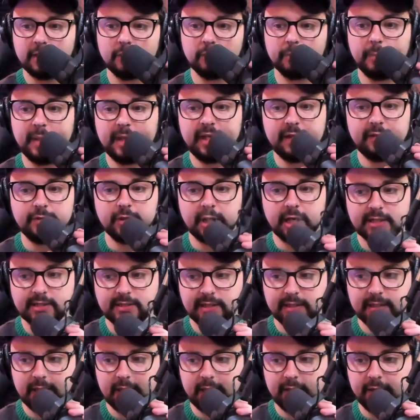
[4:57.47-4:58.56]
many of you guys
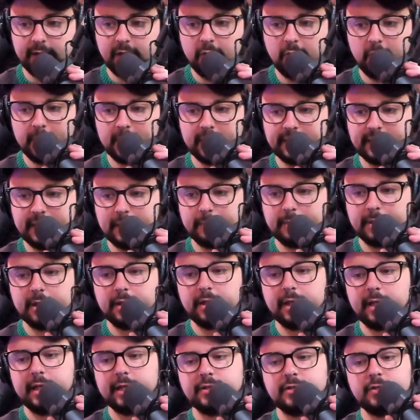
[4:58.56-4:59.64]
did not know about the empire of
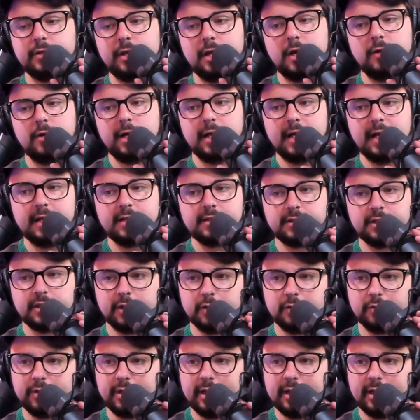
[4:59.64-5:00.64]
the hand so now i ask you